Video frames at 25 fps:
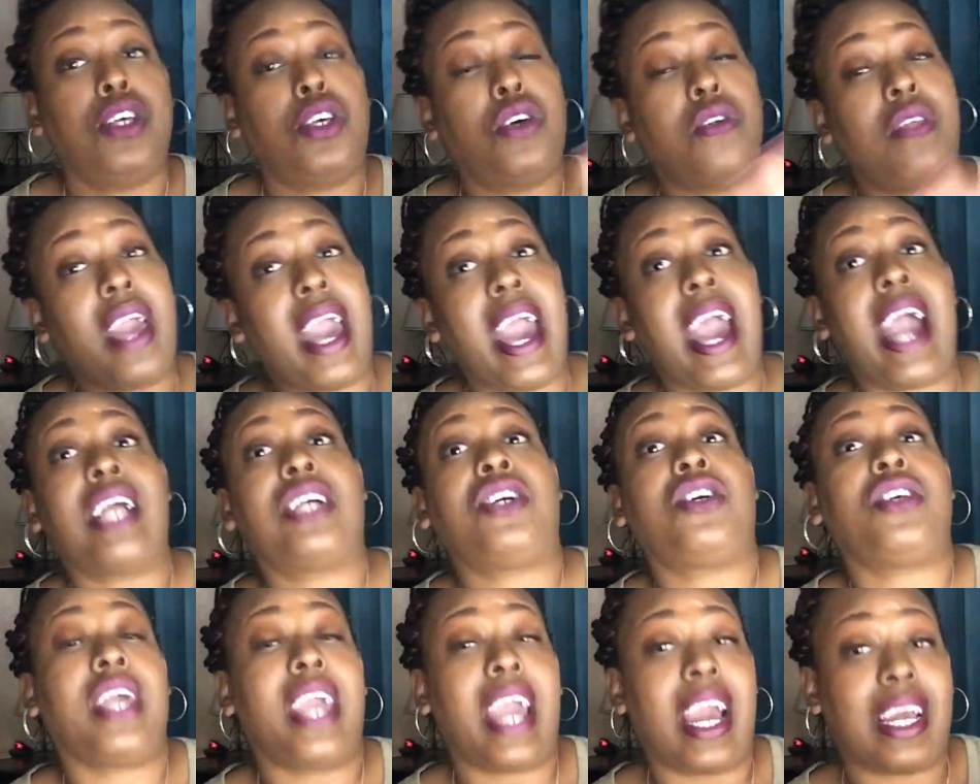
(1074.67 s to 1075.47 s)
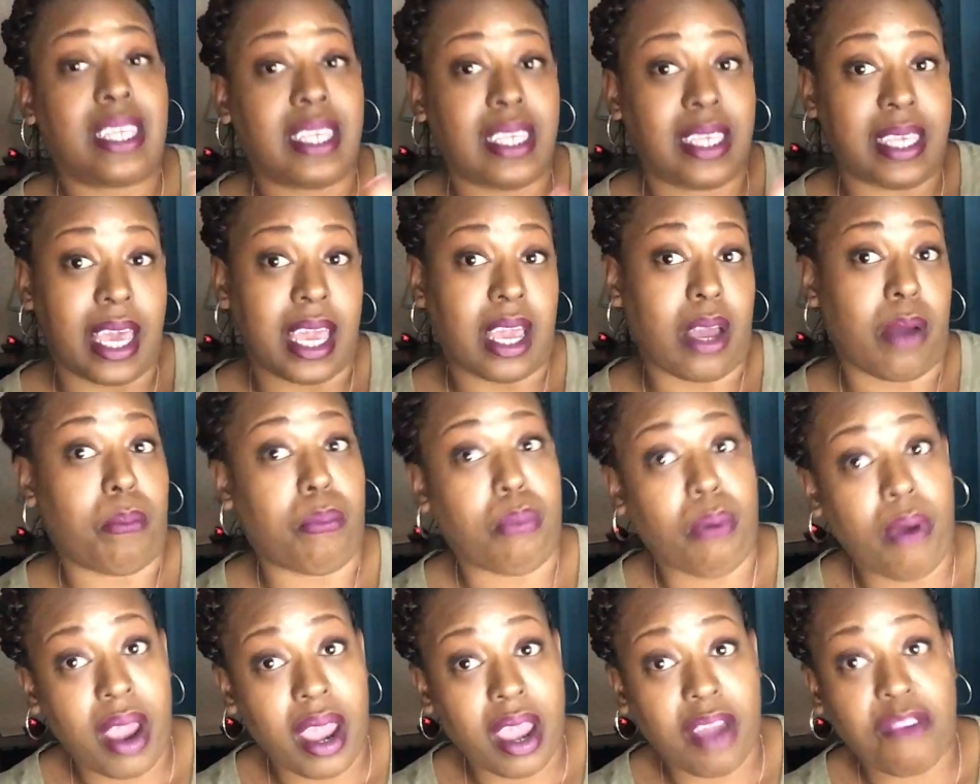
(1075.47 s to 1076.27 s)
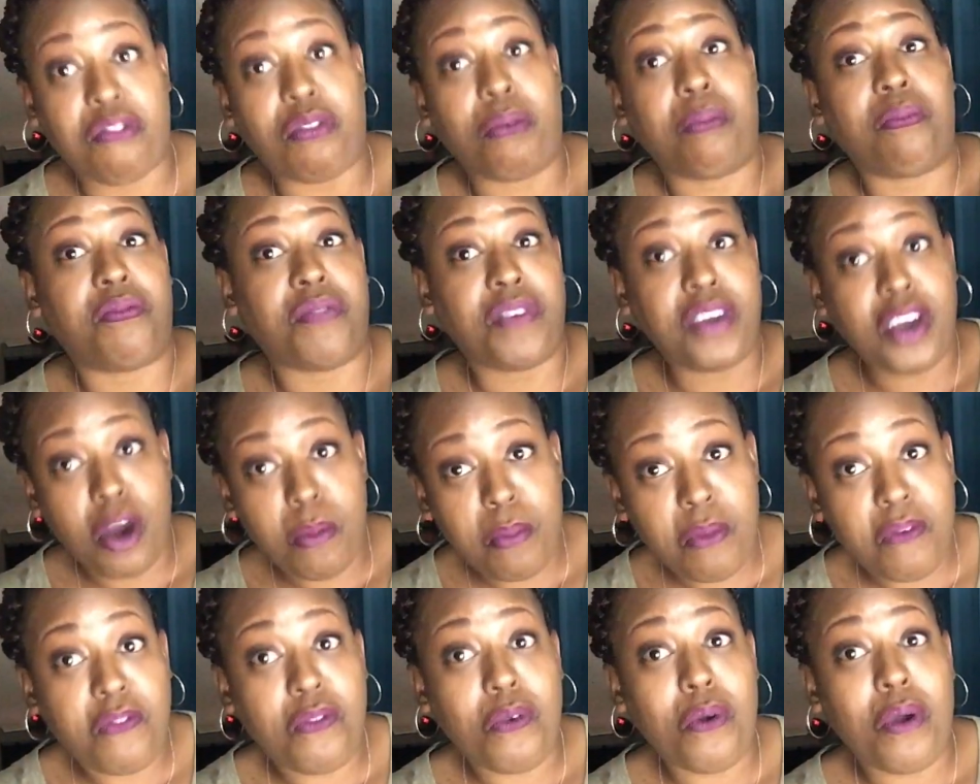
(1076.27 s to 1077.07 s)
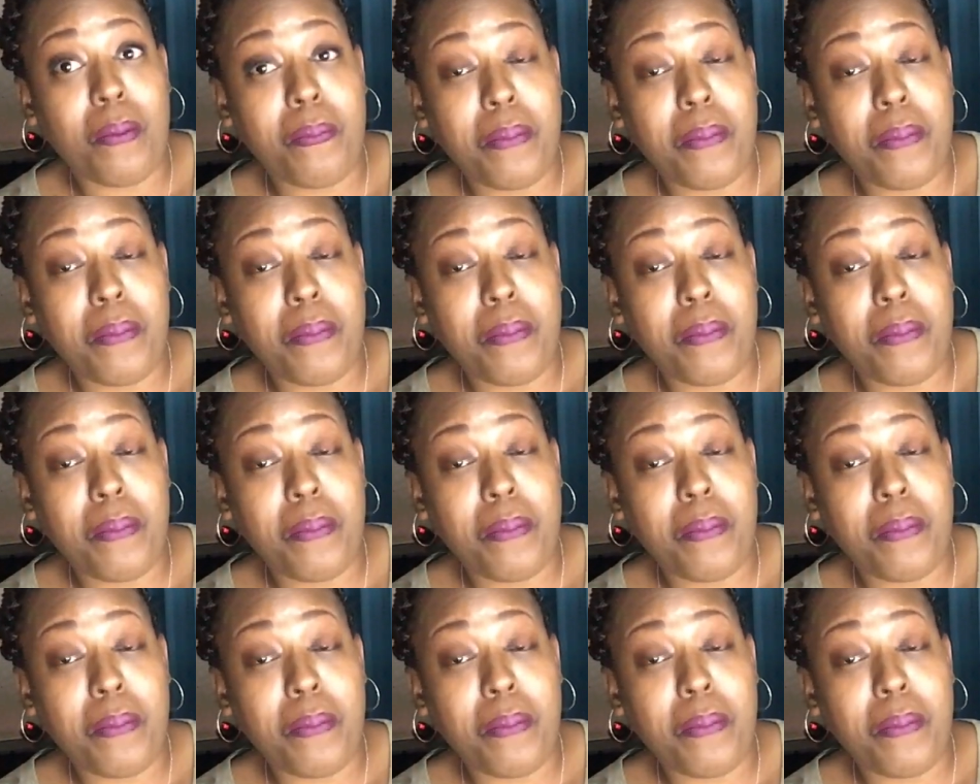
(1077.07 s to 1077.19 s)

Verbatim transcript: So they actually had to take a break from filming for